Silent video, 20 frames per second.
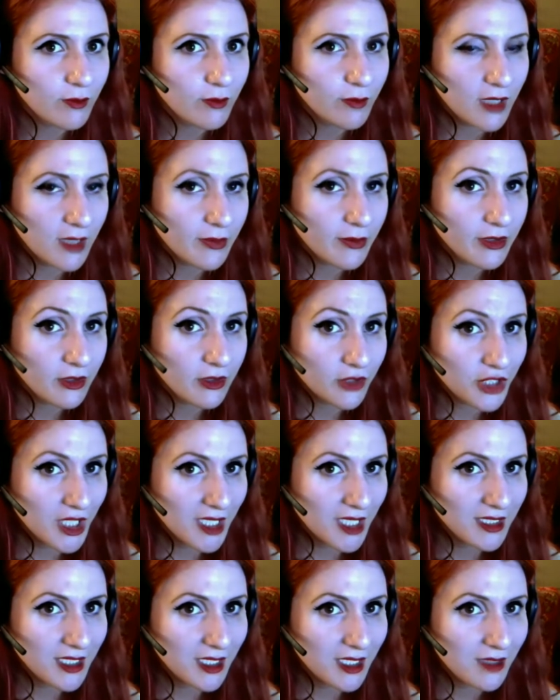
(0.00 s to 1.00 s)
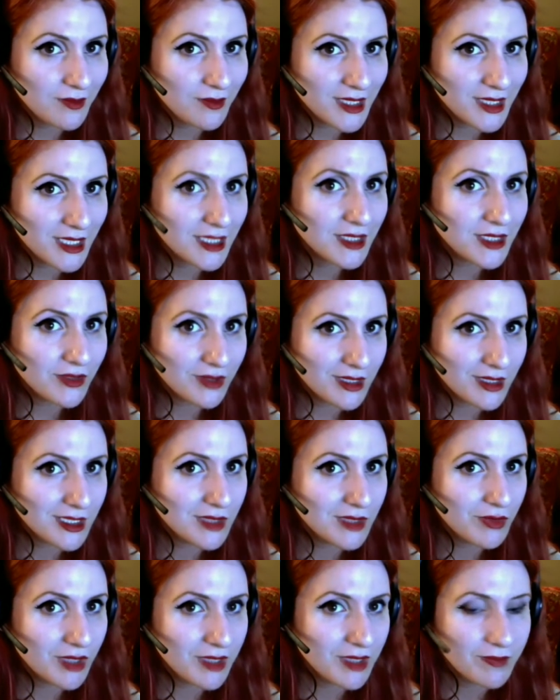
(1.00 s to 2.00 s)
popular chat games. They do it this
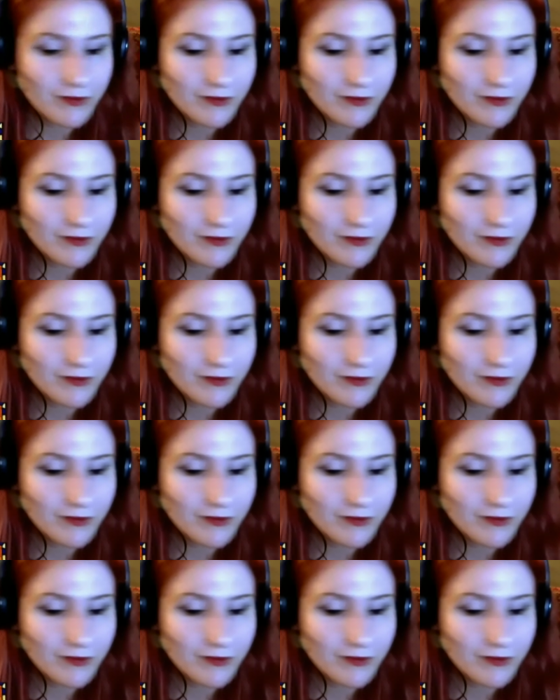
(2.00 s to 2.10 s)
way.